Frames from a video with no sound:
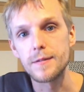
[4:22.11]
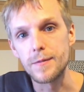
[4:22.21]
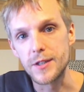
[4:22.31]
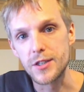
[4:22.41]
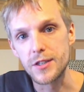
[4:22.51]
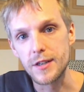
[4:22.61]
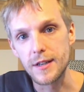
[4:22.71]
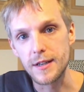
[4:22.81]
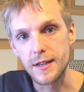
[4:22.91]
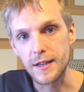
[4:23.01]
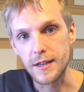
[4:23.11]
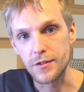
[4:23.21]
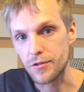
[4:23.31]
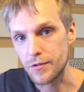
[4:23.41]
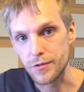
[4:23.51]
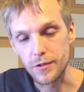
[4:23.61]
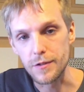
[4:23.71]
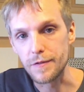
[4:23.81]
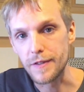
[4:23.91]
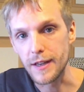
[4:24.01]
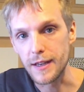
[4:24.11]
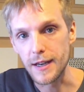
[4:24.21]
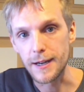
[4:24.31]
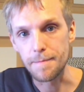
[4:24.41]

which controls all of the